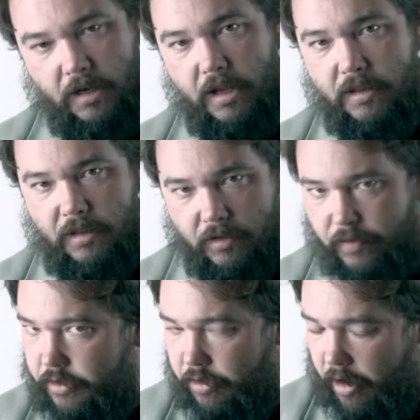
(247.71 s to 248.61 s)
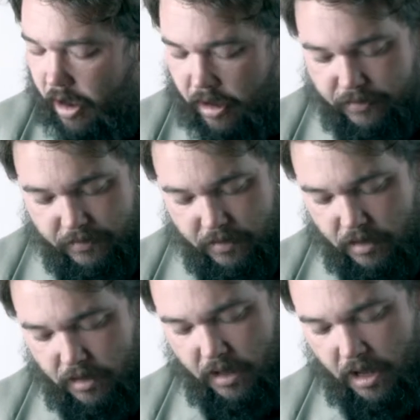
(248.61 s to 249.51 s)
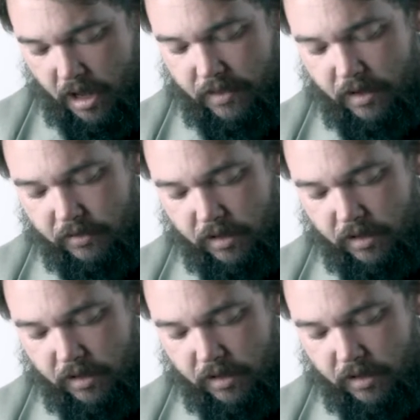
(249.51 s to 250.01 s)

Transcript: in the adventure half, and then it's